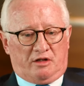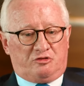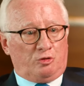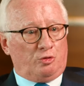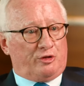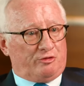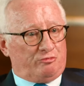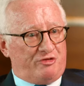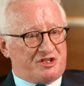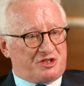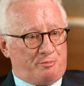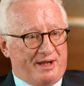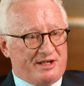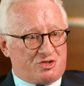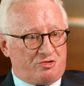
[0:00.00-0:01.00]
to look at risk
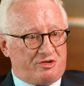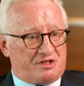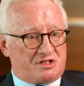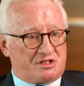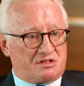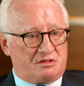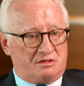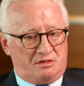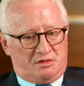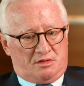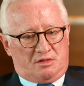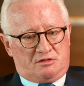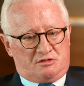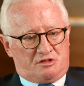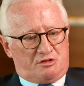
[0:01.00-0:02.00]
metrics,
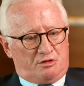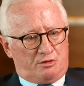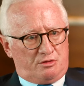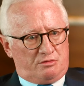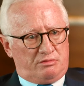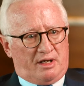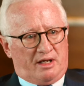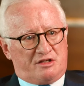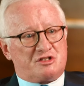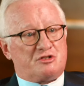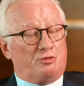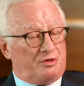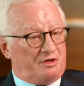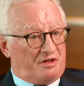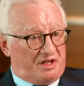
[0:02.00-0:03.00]
to do
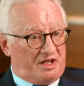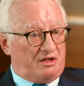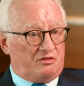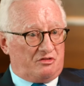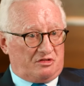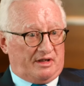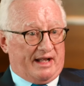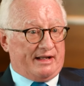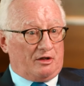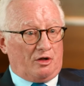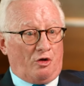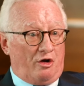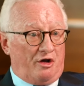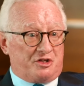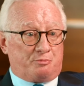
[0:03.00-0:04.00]
certain things and
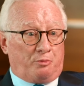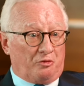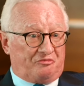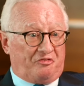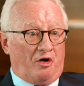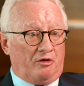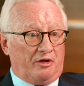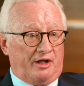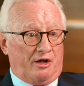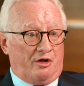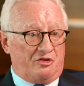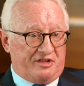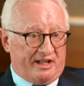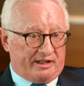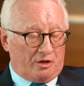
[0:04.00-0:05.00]
analyse
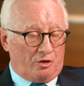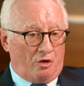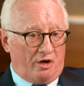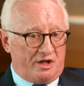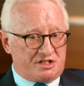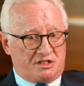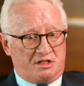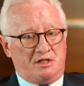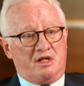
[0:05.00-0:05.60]
portfolios, analyse